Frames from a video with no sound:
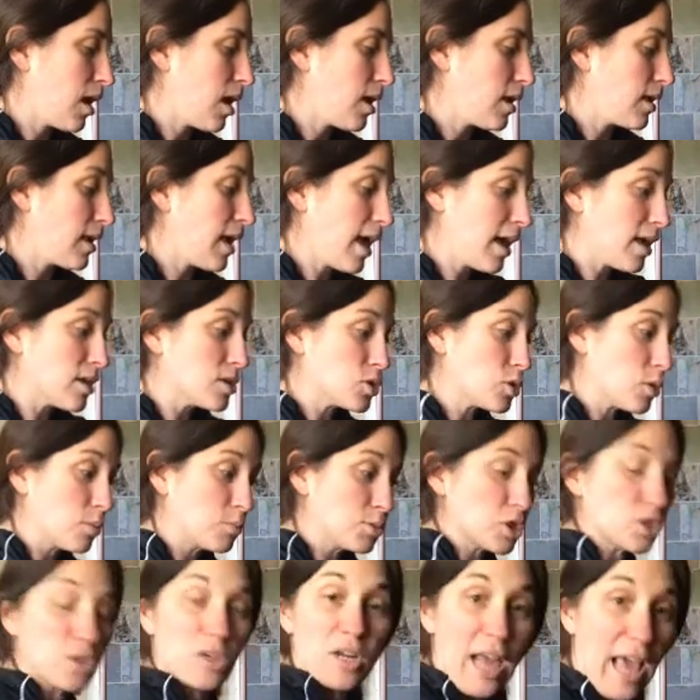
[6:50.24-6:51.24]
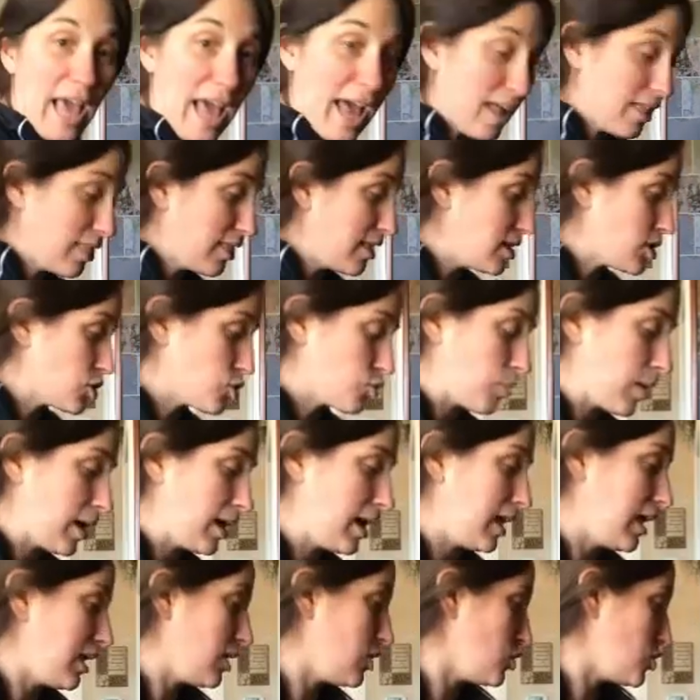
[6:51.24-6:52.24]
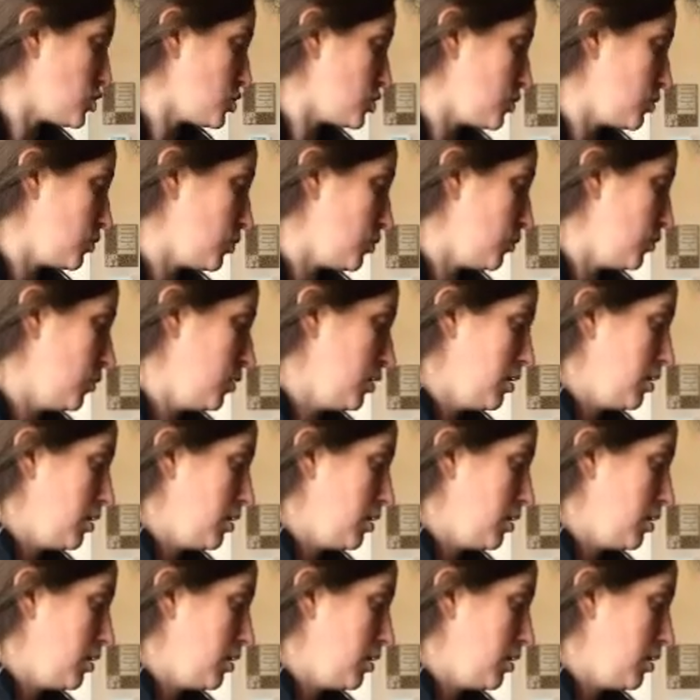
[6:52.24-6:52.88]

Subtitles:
yeah, so I'm just going to add this right into